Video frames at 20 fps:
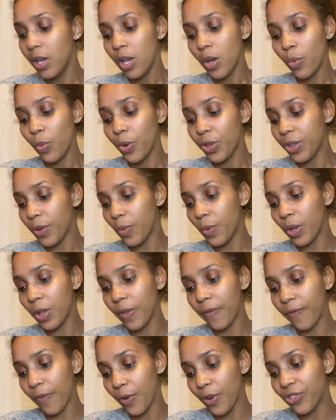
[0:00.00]
With the Wheel of
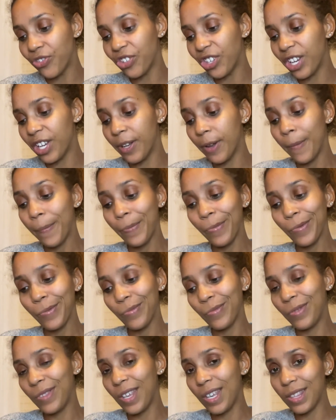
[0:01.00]
Fortune,
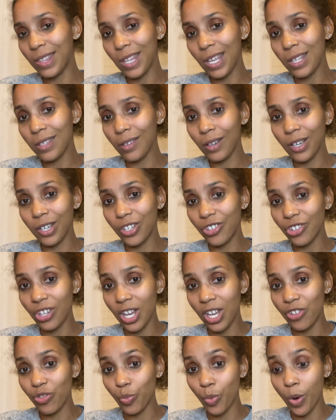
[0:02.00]
things are going to
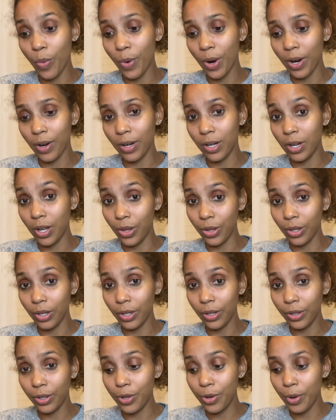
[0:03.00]
change one way or another.
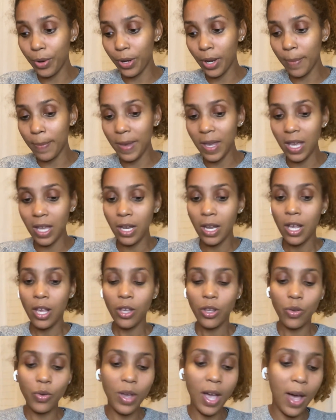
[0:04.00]
You know what I mean?
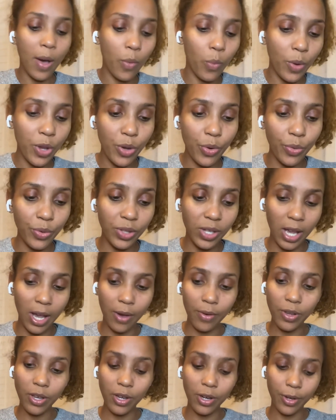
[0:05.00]
You got wheels
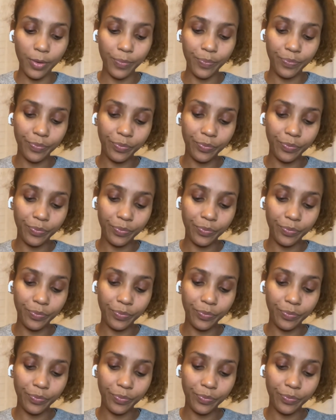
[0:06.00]
out here.